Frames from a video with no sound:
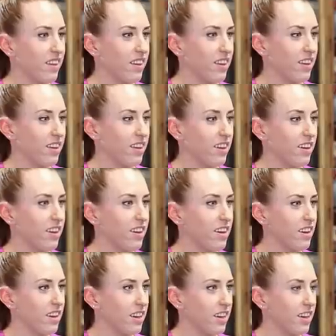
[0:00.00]

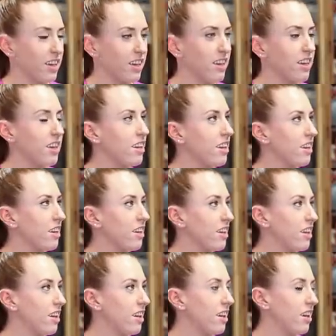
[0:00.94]

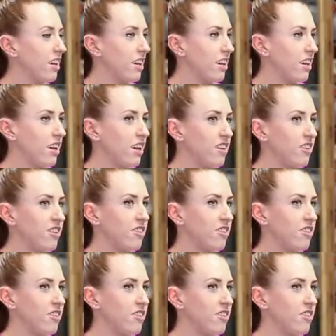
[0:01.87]
(not speaking)